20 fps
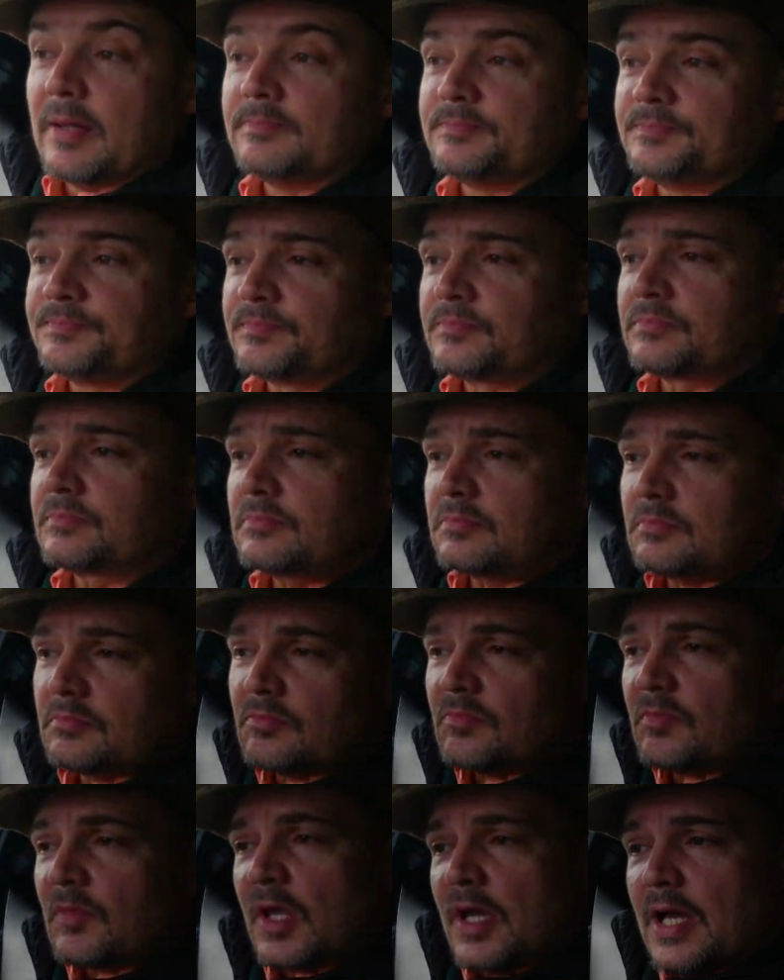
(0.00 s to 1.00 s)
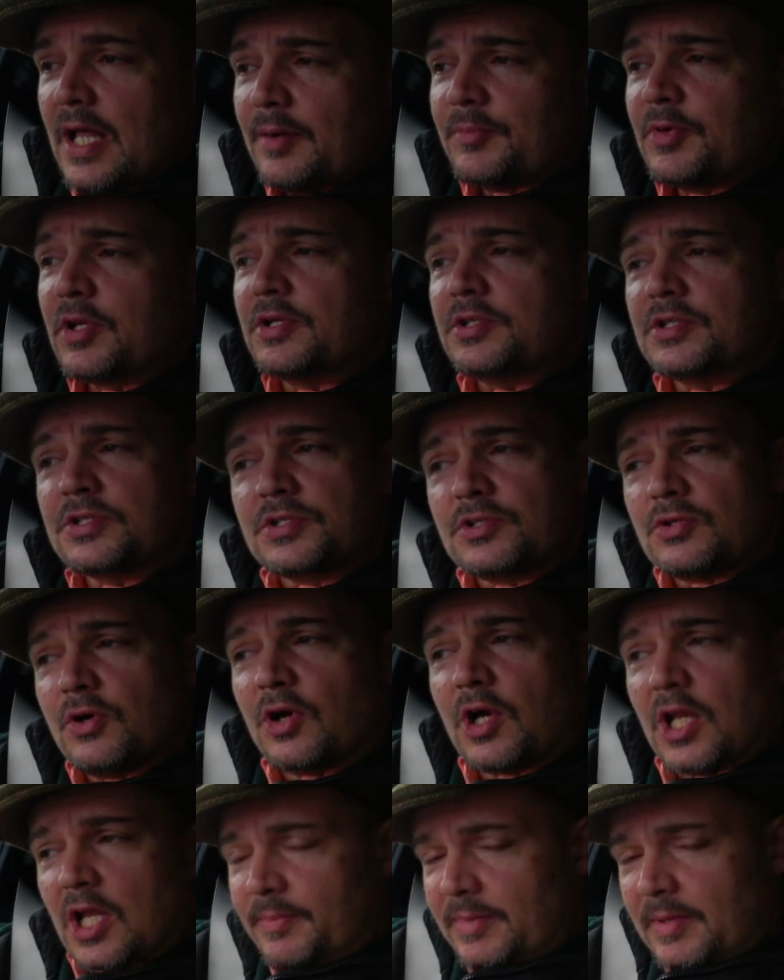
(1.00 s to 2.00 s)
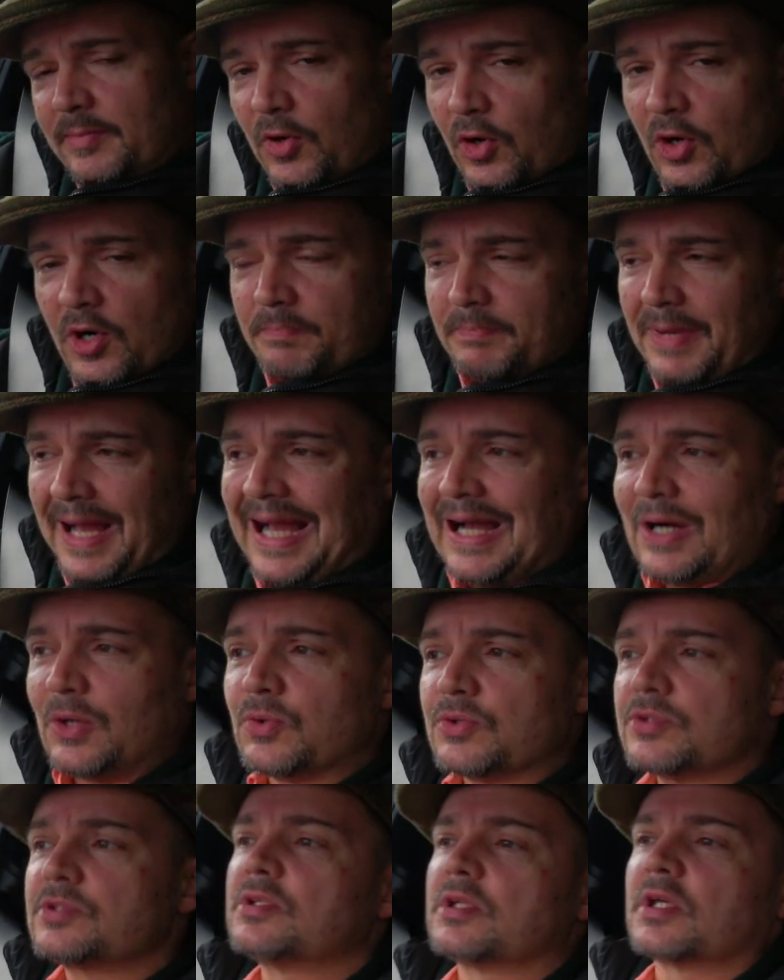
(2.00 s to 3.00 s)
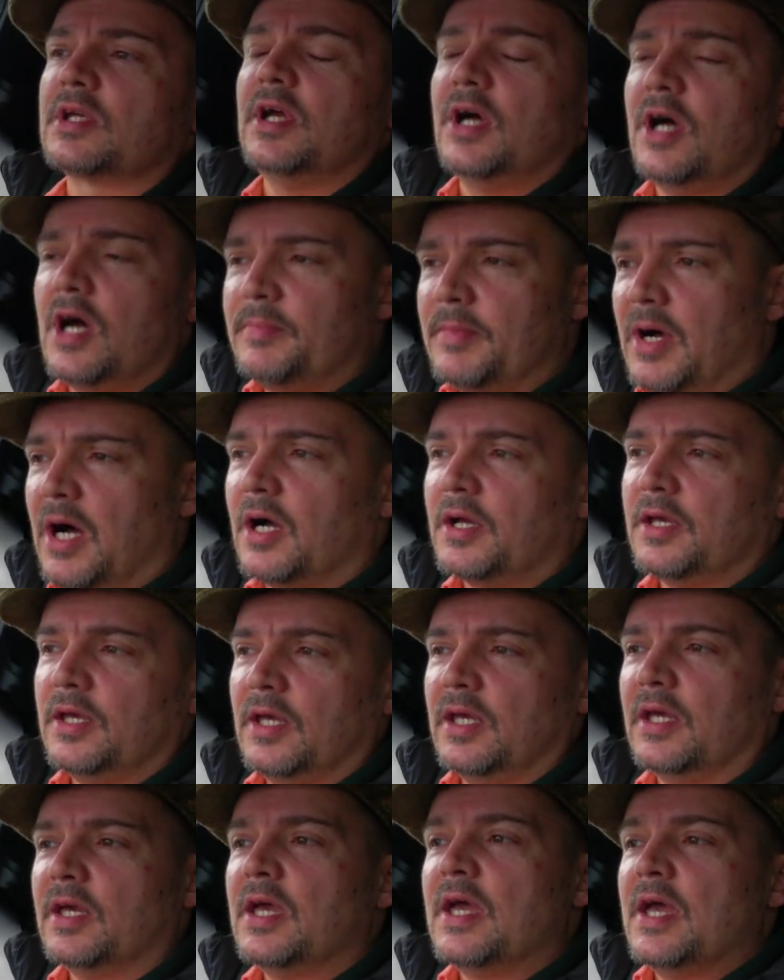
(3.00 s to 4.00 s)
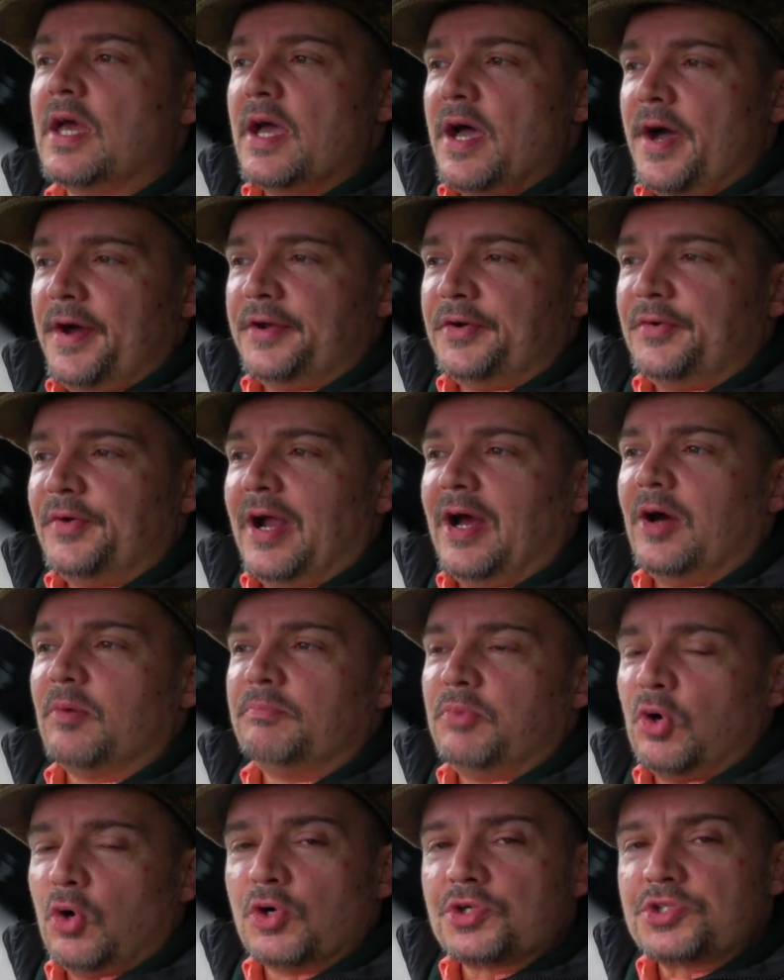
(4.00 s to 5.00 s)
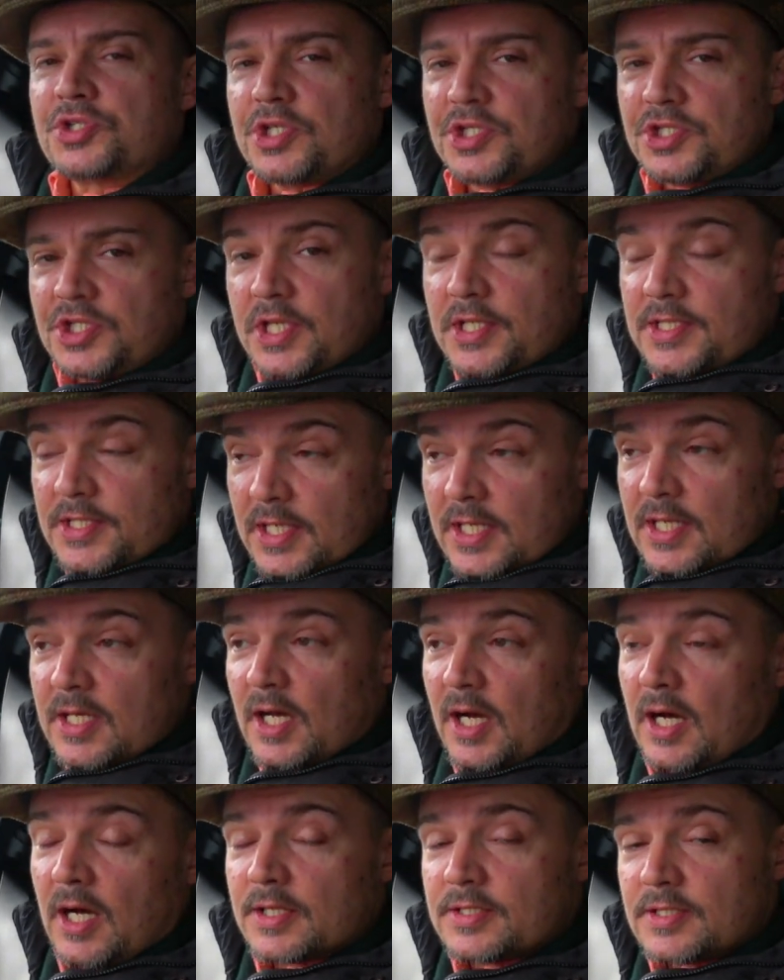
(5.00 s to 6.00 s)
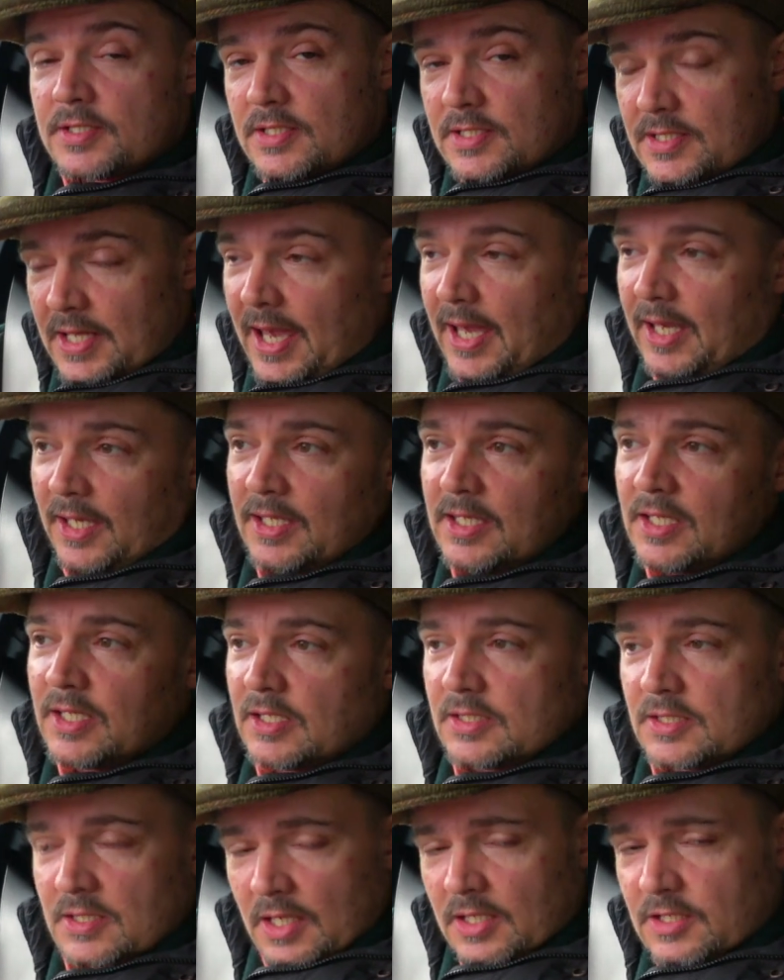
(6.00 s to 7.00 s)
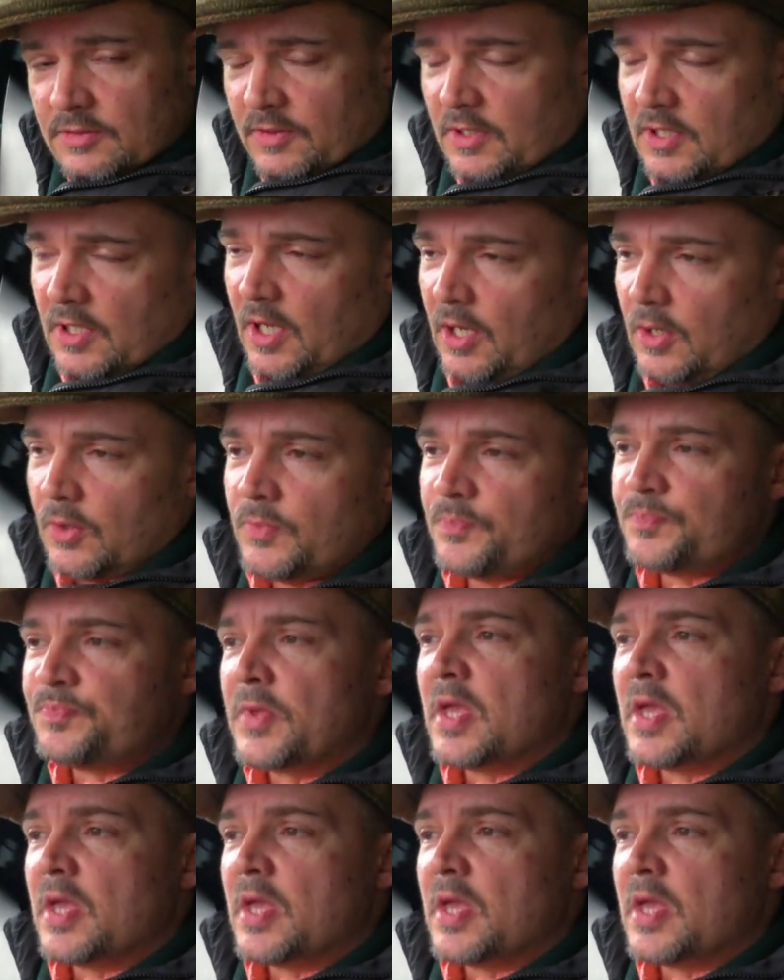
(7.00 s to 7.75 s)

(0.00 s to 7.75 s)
And I'm going to just talk a little bit more about the car market and around Porsche GT cars today, today's video.